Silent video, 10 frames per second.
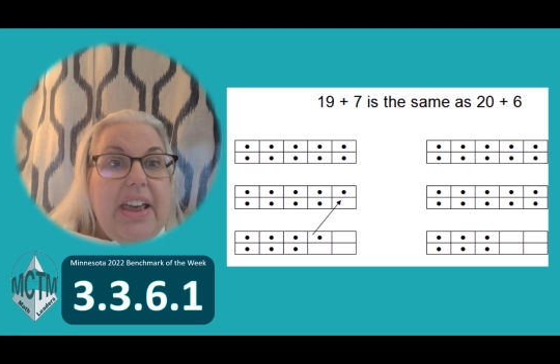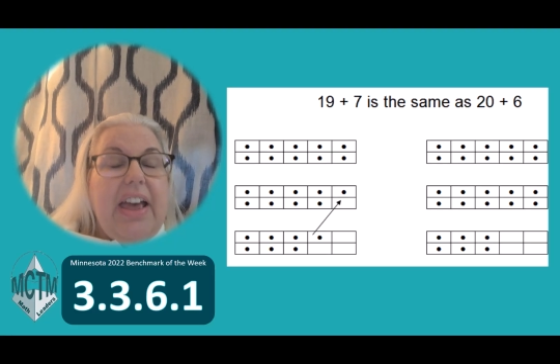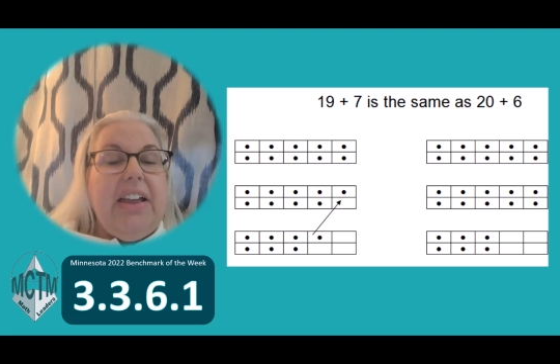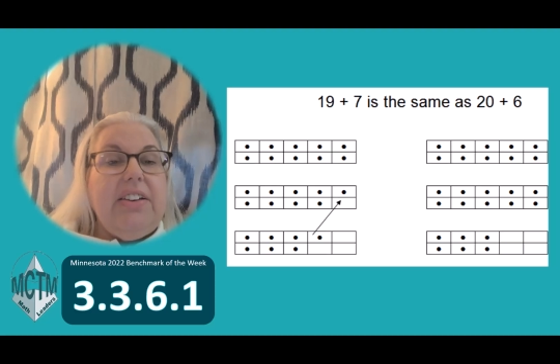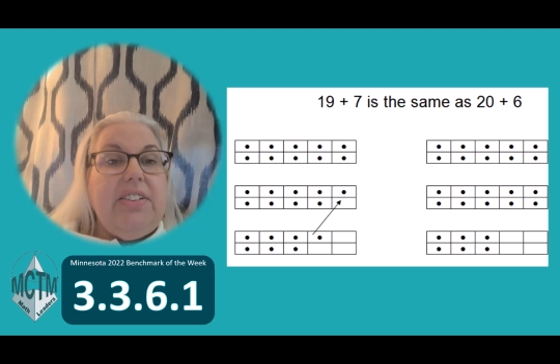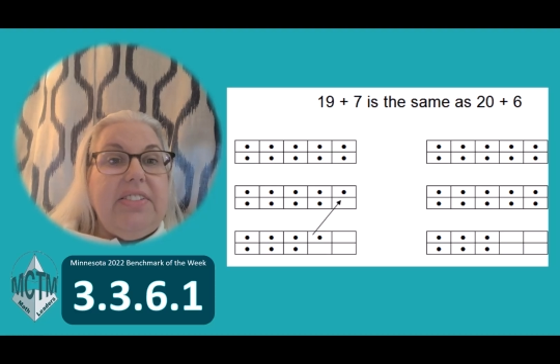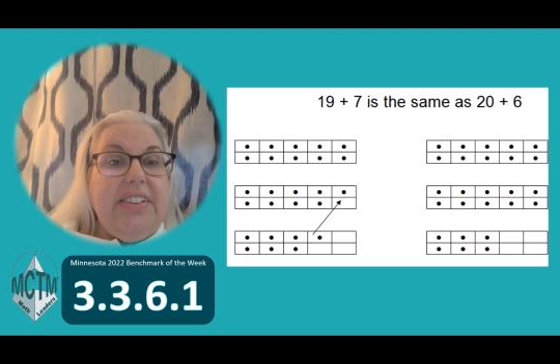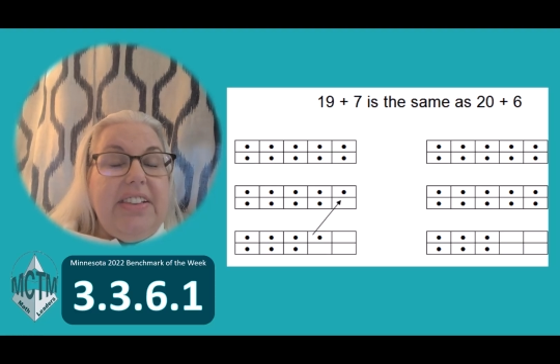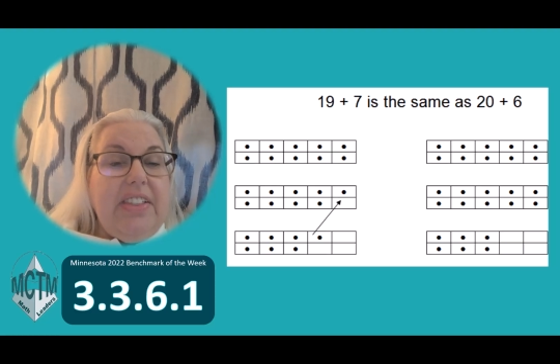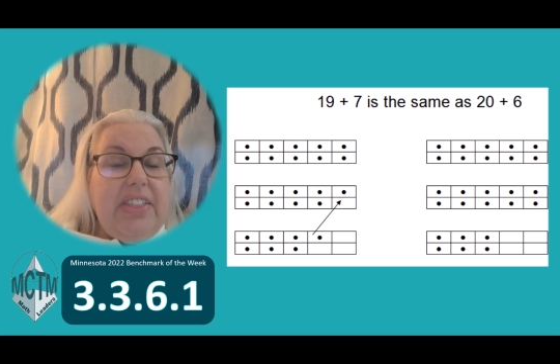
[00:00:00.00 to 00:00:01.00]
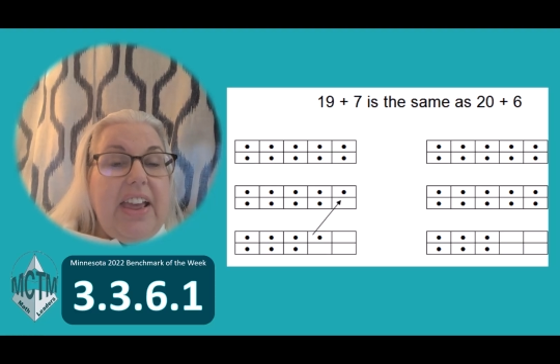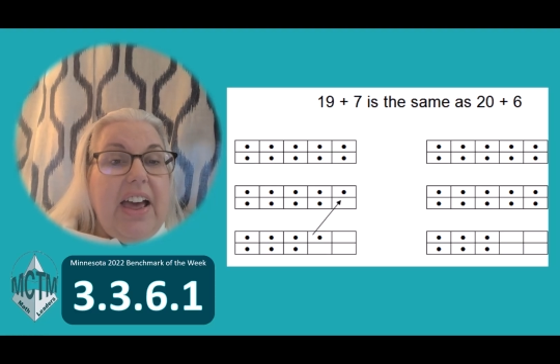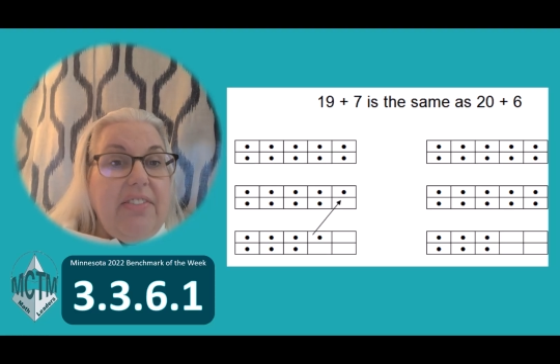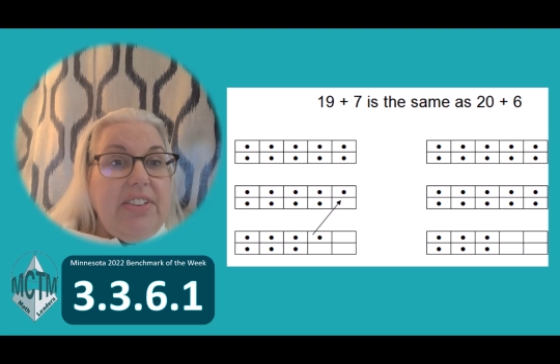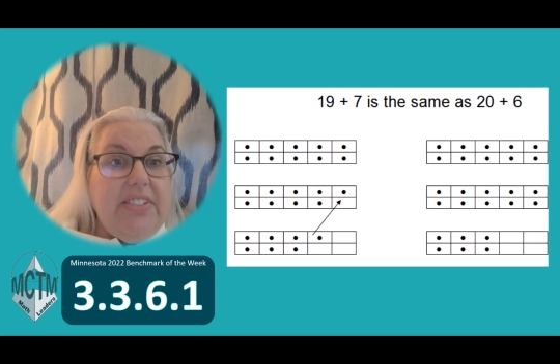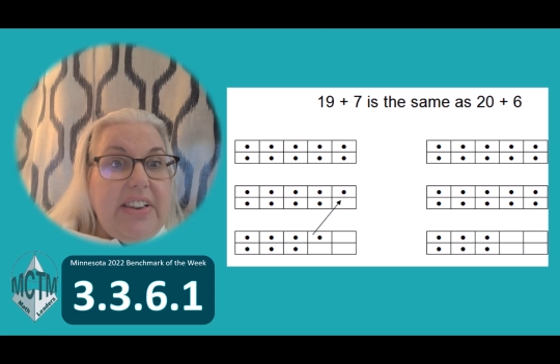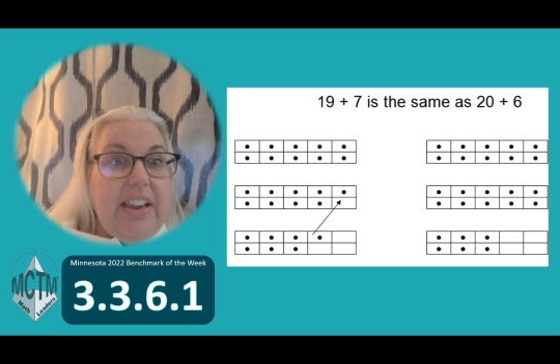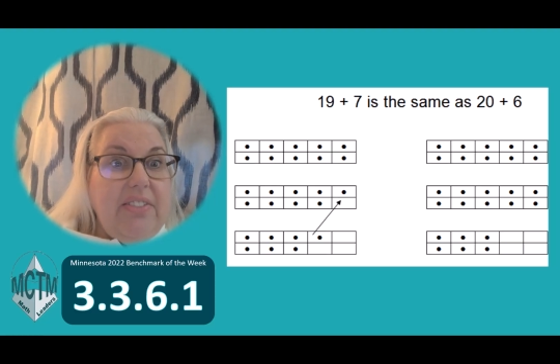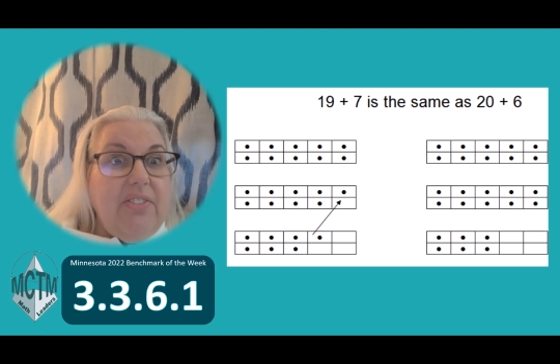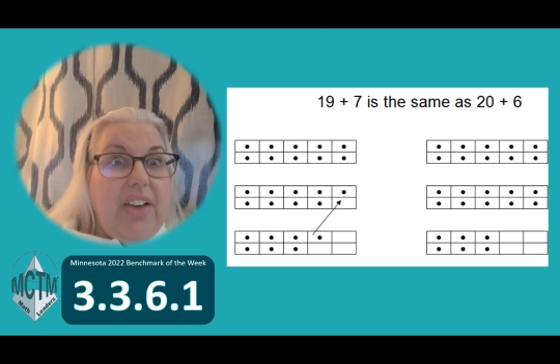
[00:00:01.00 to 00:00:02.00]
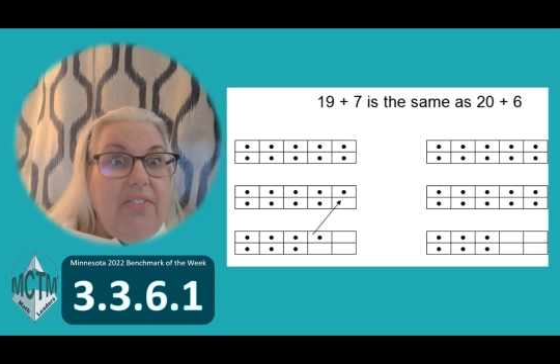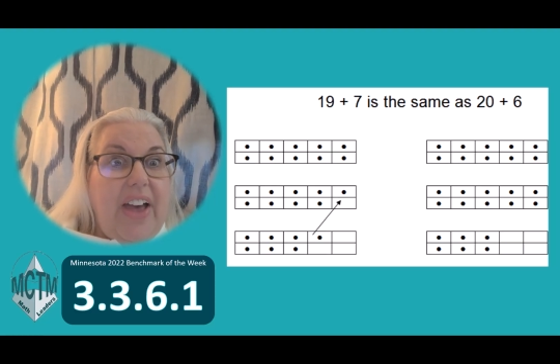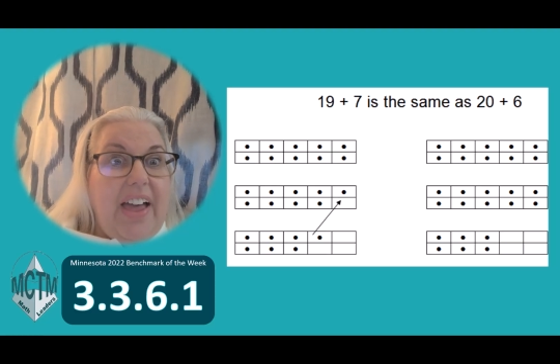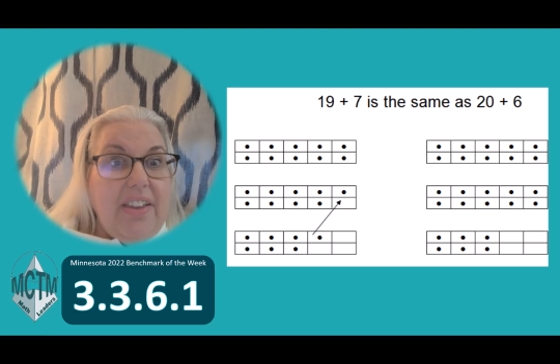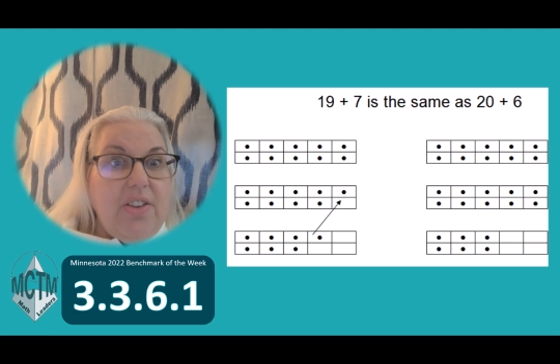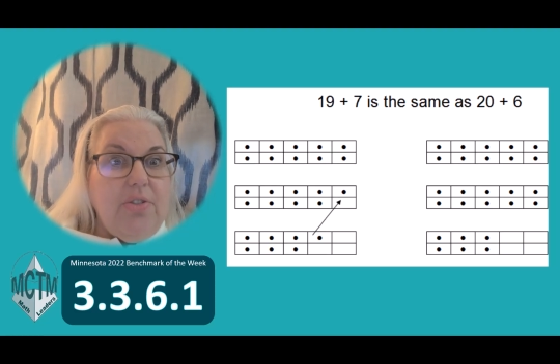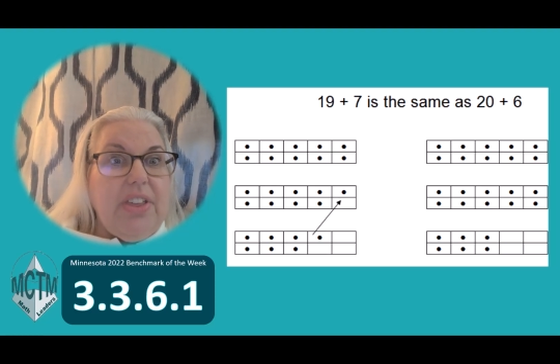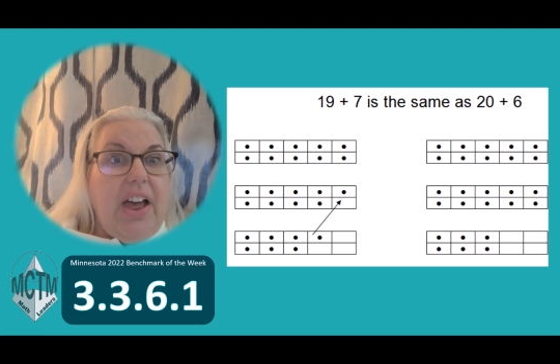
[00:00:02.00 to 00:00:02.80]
and to see that they have the same value.